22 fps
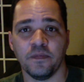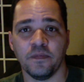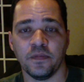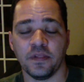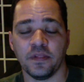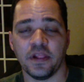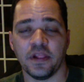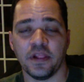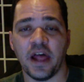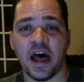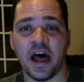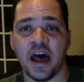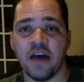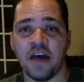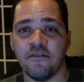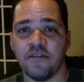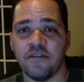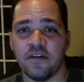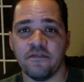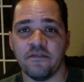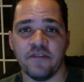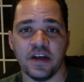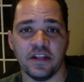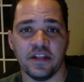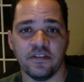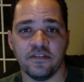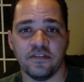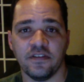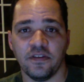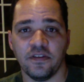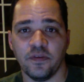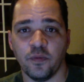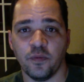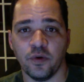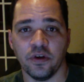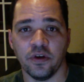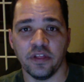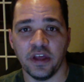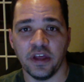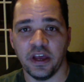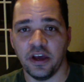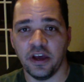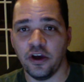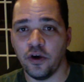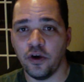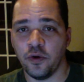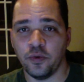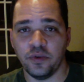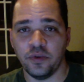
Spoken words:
live events where they go